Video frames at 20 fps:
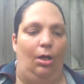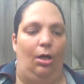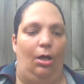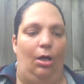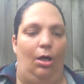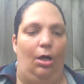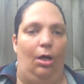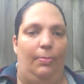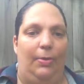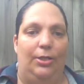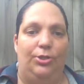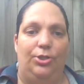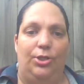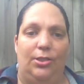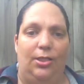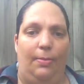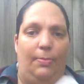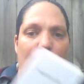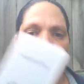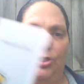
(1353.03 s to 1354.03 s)
It's
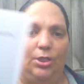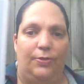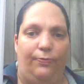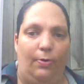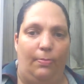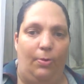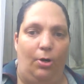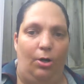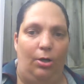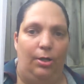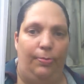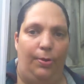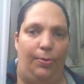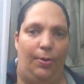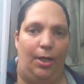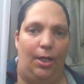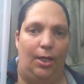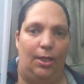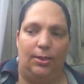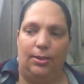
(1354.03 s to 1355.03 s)
just images from
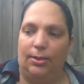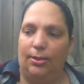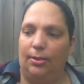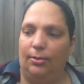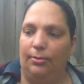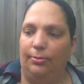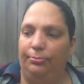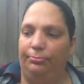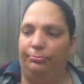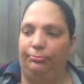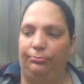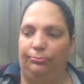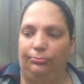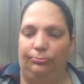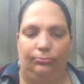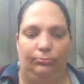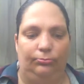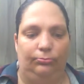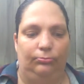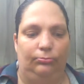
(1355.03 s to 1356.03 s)
RWS
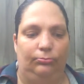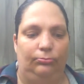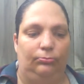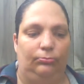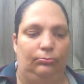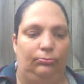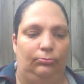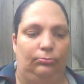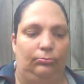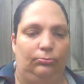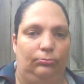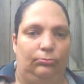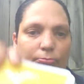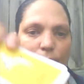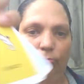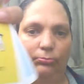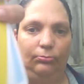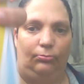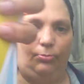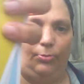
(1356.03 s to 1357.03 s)

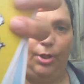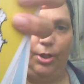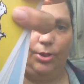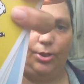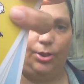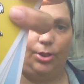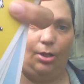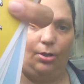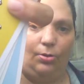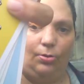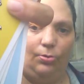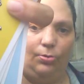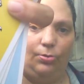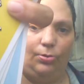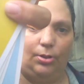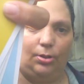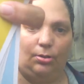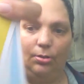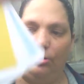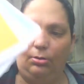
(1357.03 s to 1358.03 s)
that
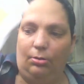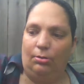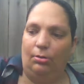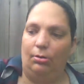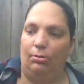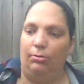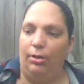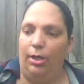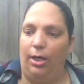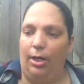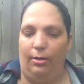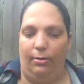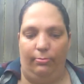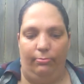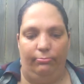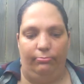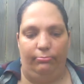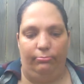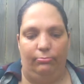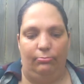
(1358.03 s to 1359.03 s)
shows, yeah,
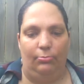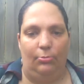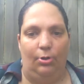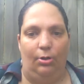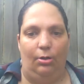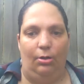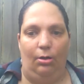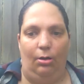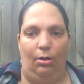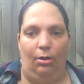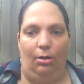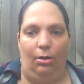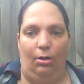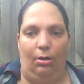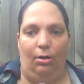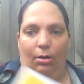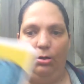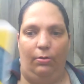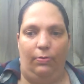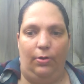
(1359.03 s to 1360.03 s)

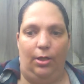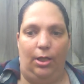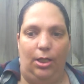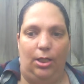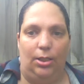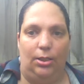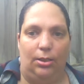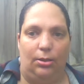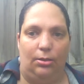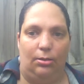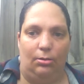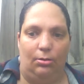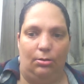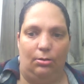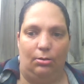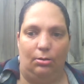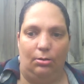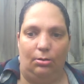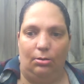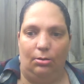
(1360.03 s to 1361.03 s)
these
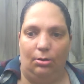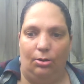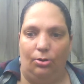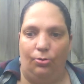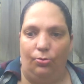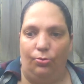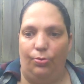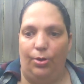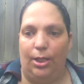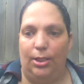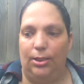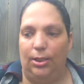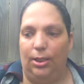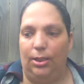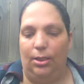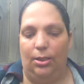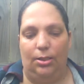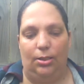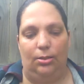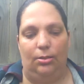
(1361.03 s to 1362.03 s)

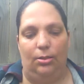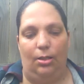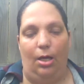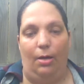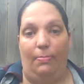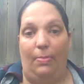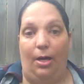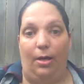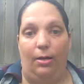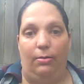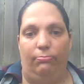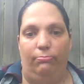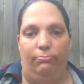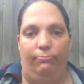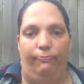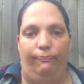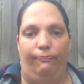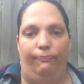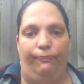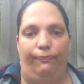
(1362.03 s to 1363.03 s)
craziness. And
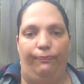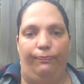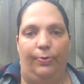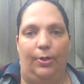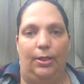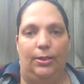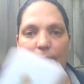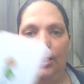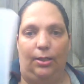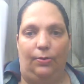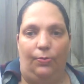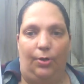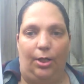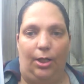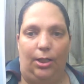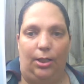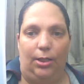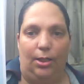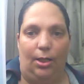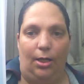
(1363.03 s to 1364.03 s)
it's getting ready
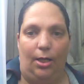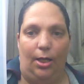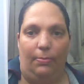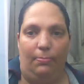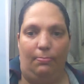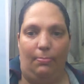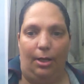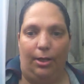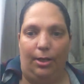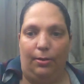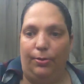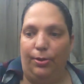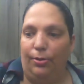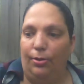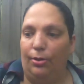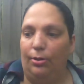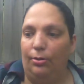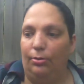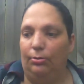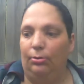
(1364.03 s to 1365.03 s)
to die. My
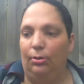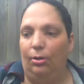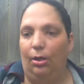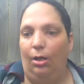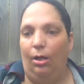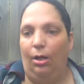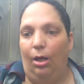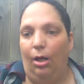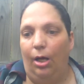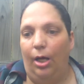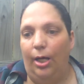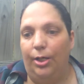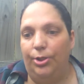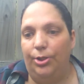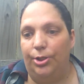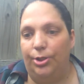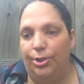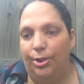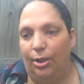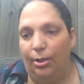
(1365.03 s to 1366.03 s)
computer, it
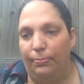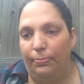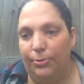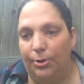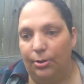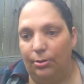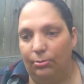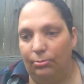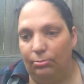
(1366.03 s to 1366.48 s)
just jumped.